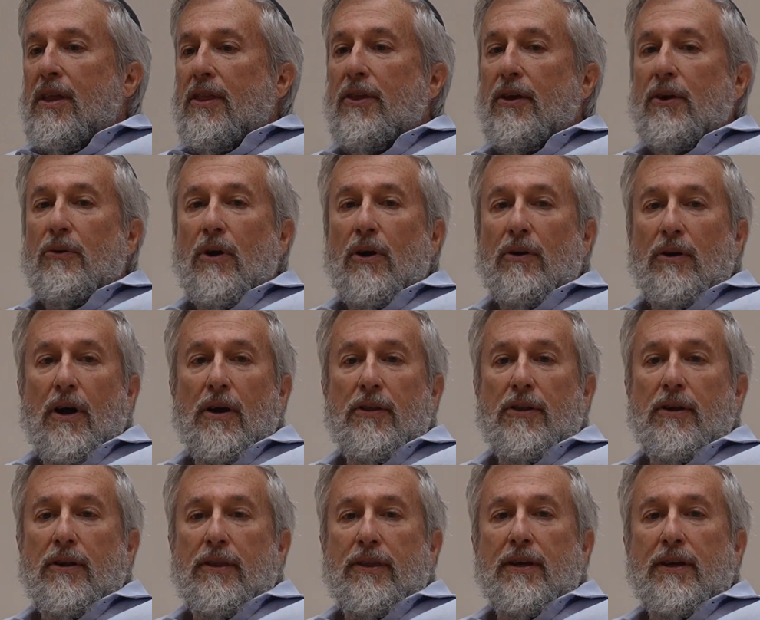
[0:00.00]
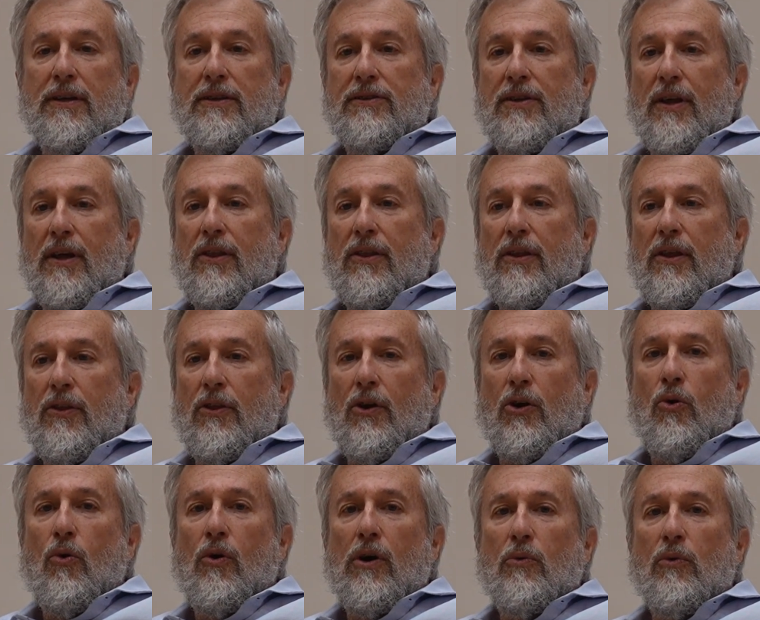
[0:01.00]
There are other things,
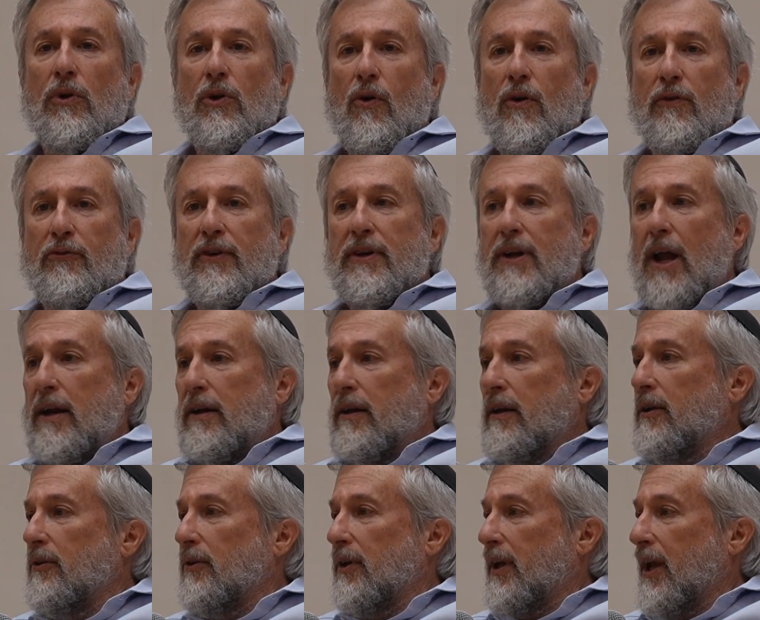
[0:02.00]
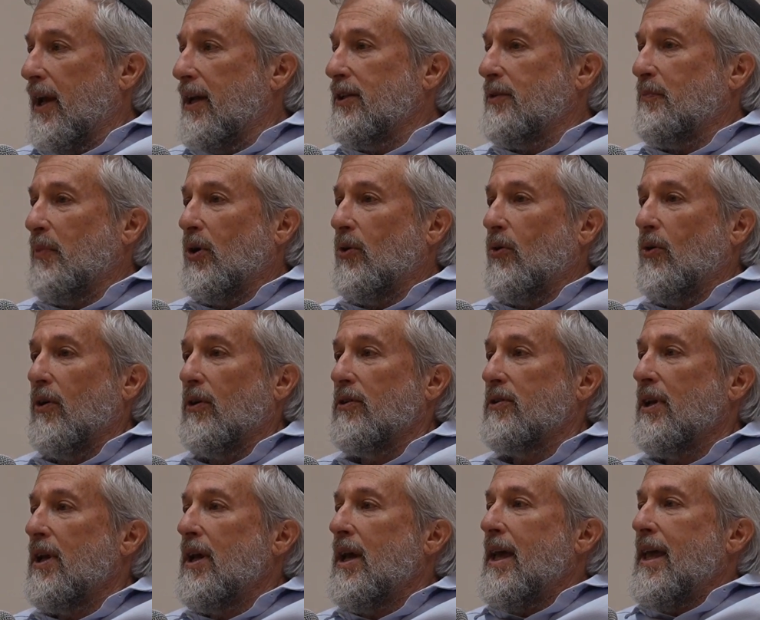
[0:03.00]
the court will often not hear a case
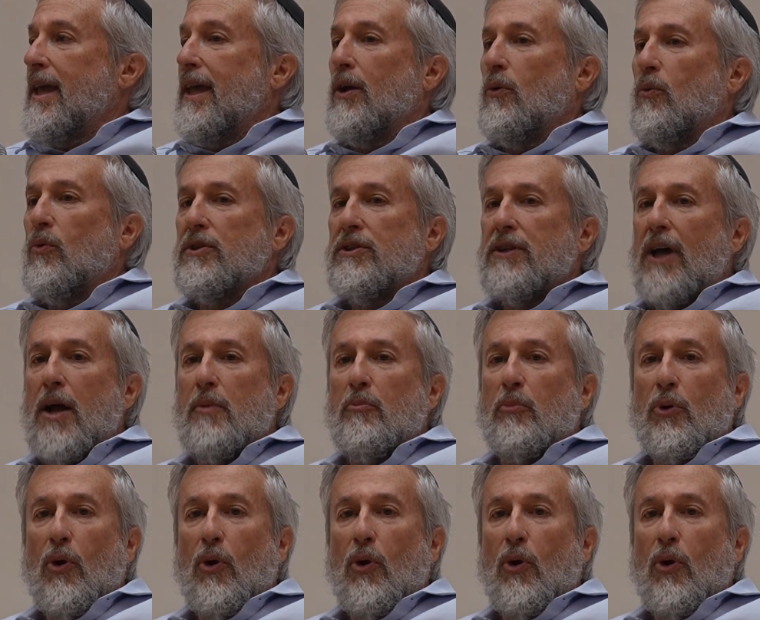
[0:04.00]
because it was not